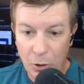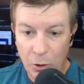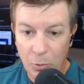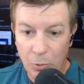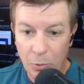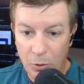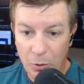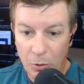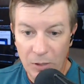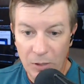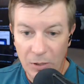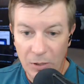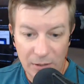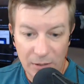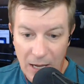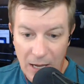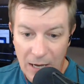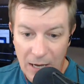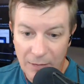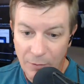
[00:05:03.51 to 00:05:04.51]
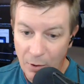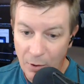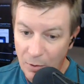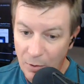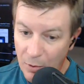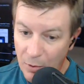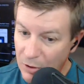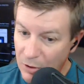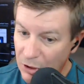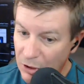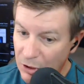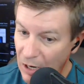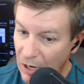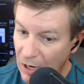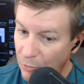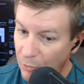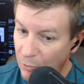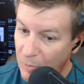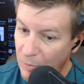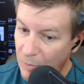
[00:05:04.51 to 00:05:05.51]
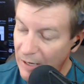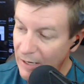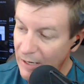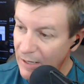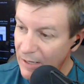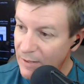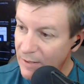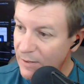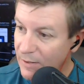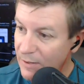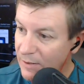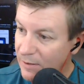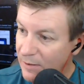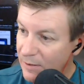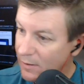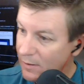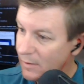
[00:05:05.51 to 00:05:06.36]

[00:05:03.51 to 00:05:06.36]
We're doing live, although the chat room is